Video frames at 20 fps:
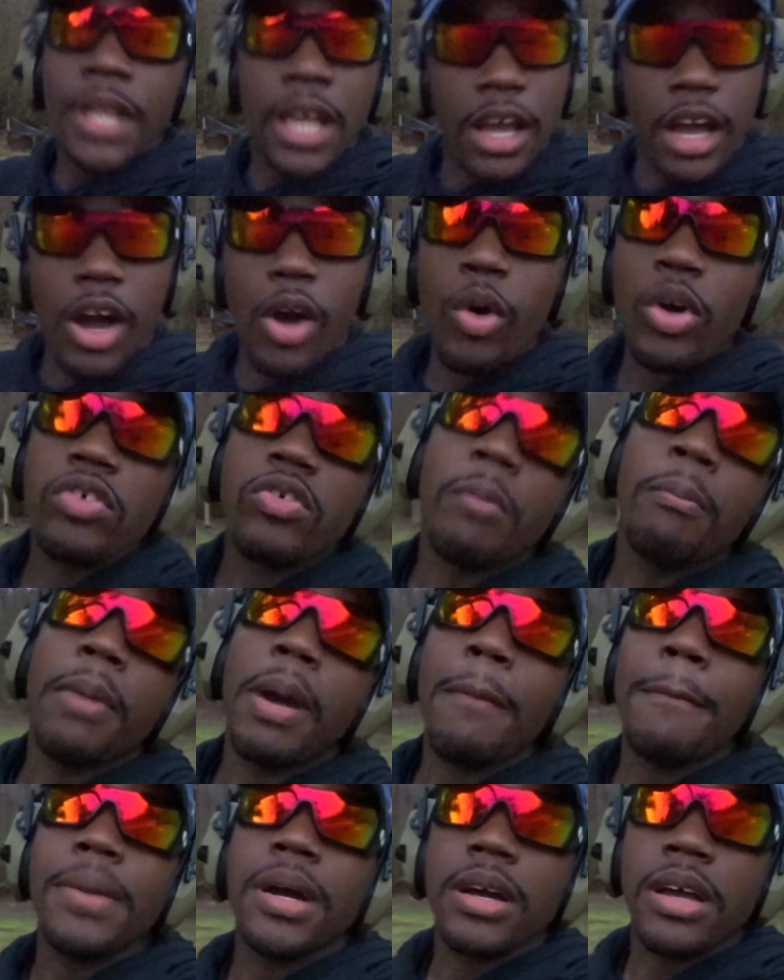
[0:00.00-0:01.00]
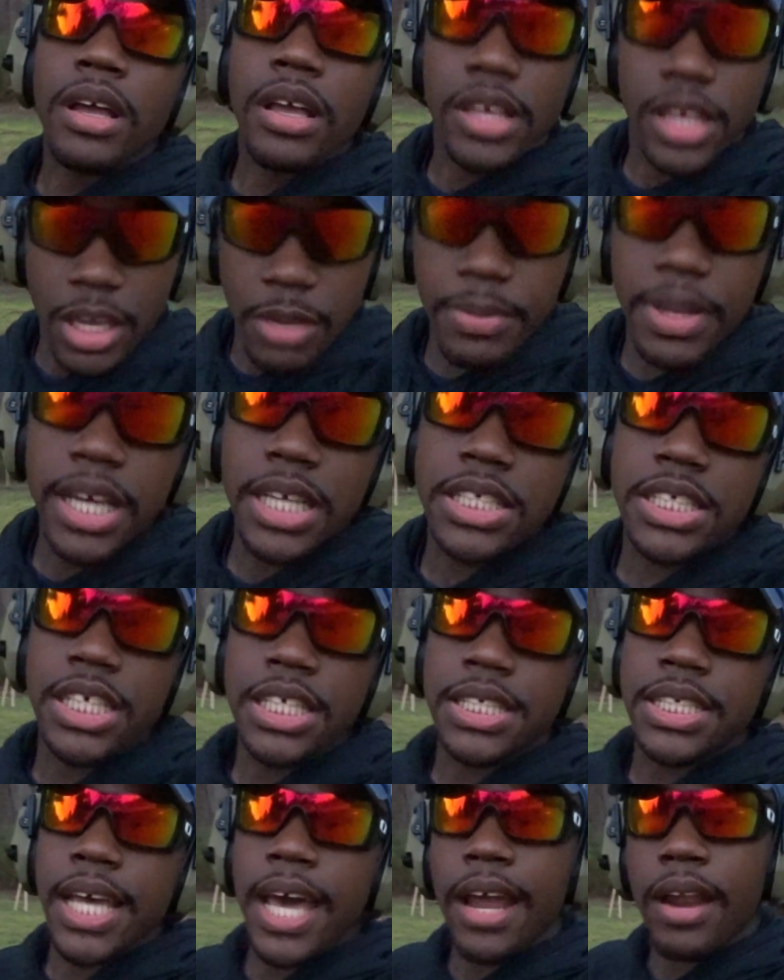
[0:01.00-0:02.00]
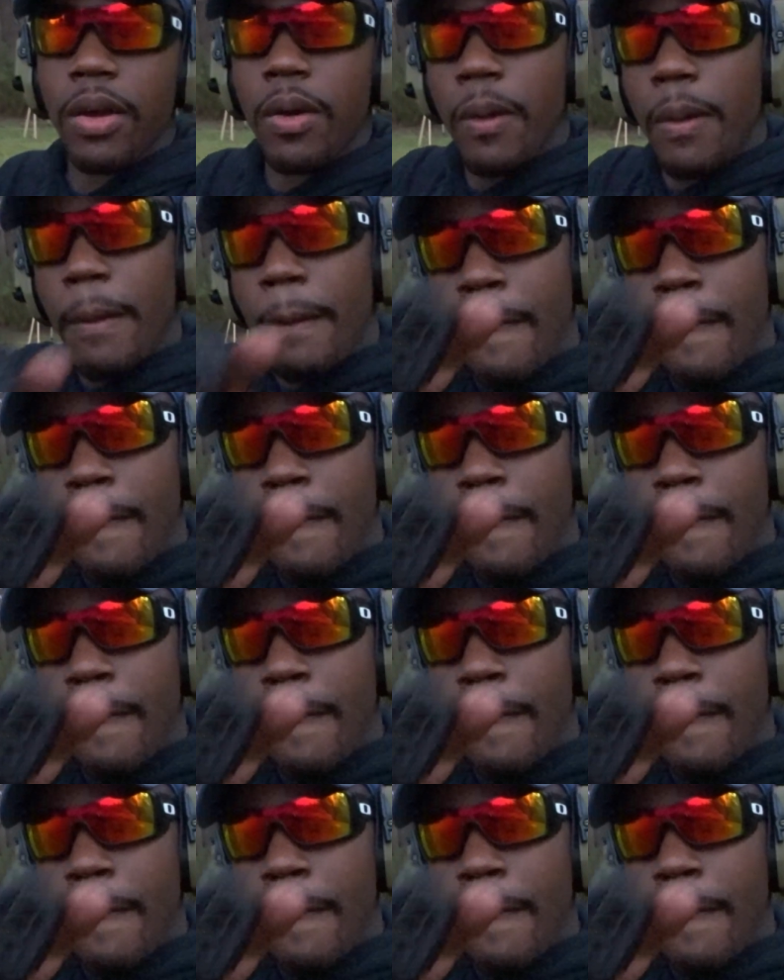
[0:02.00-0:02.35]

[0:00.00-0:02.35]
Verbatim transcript: I always remember, keep that shit tactical.